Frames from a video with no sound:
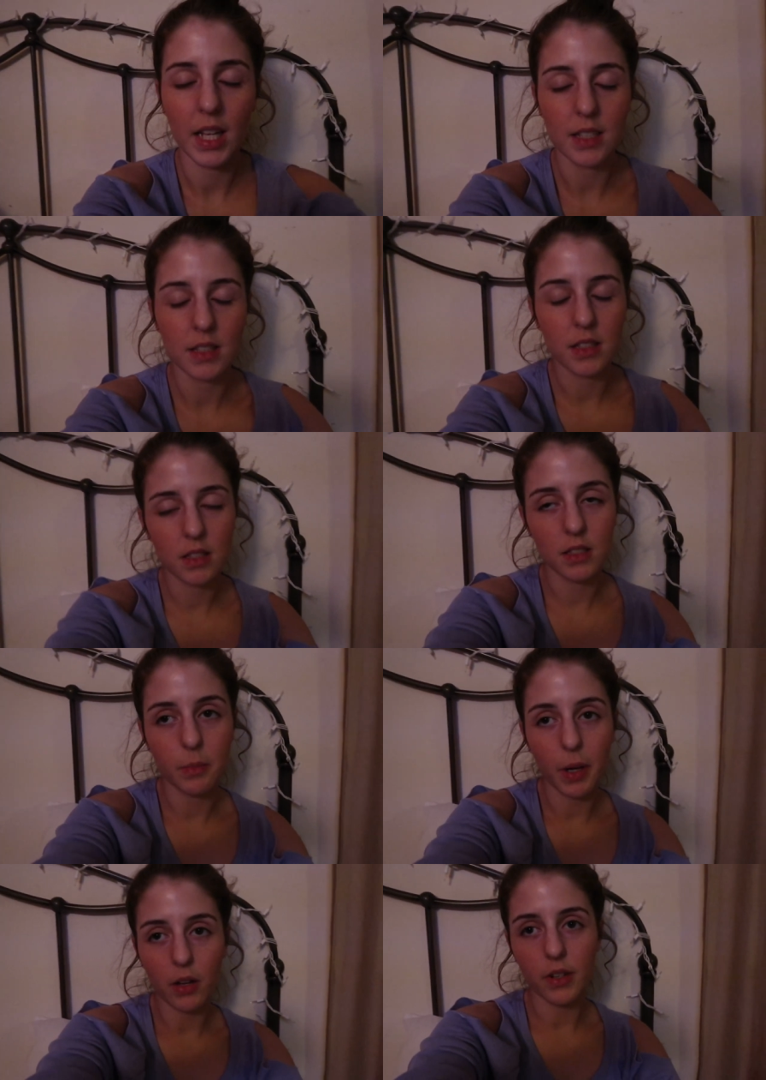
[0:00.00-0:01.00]
It's
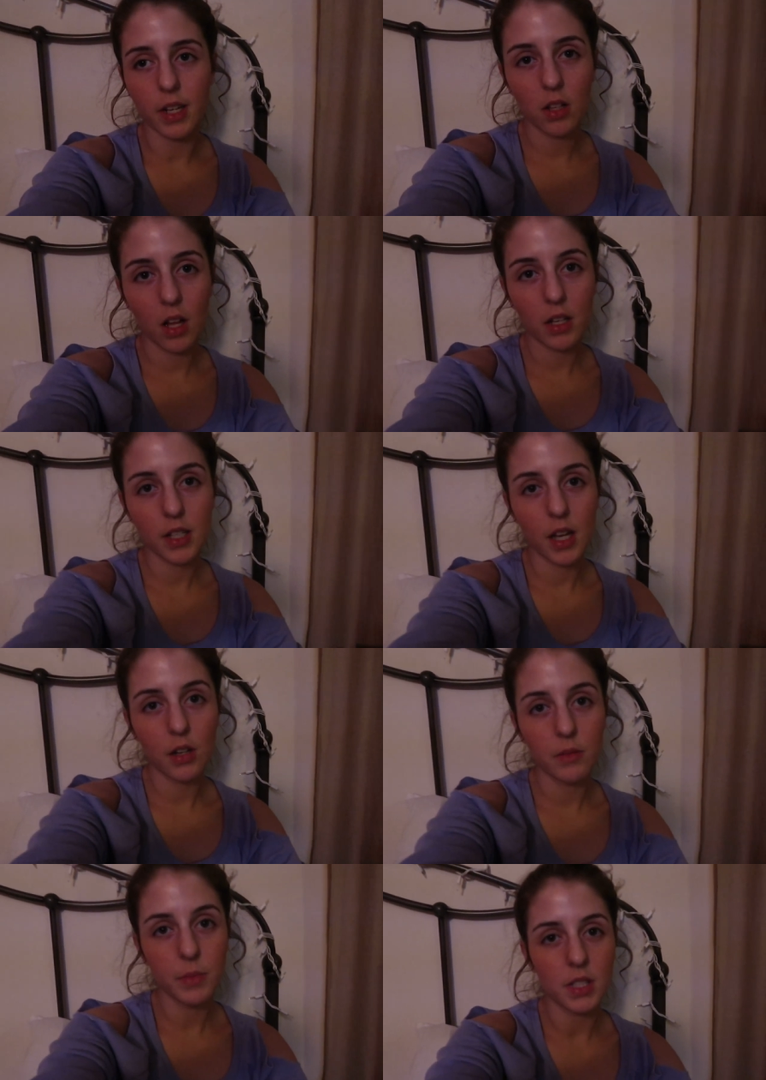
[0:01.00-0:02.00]
about 9 o'clock
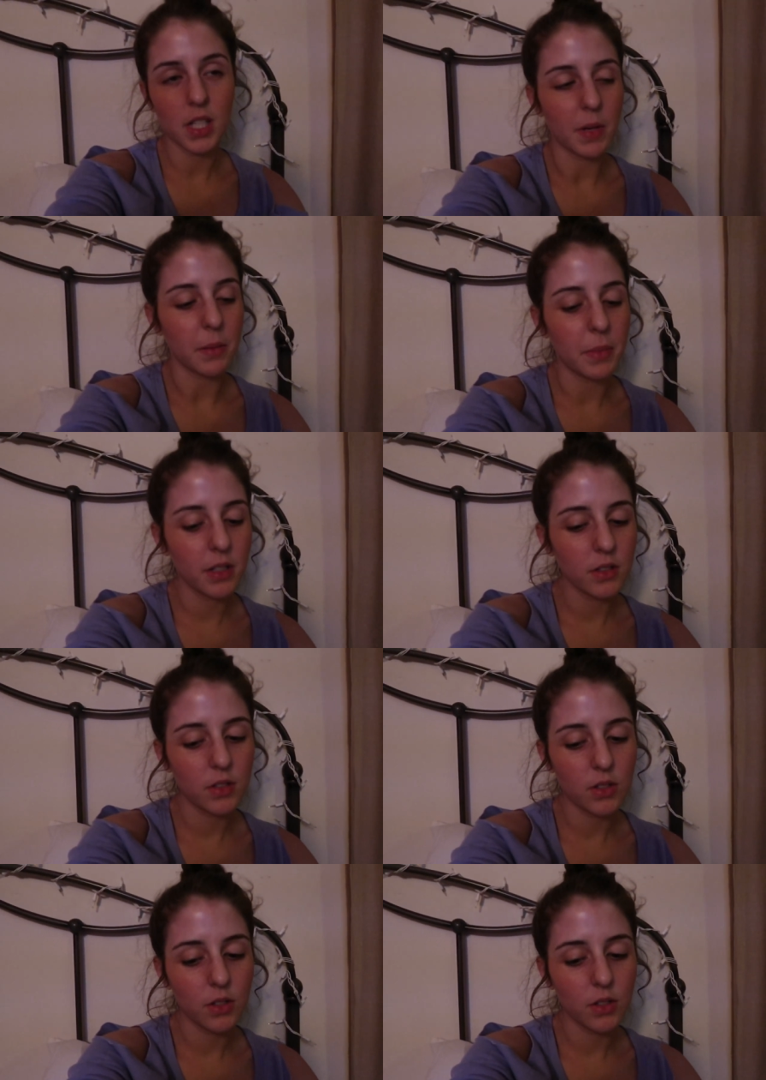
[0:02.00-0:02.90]
now. I'm going to take my pills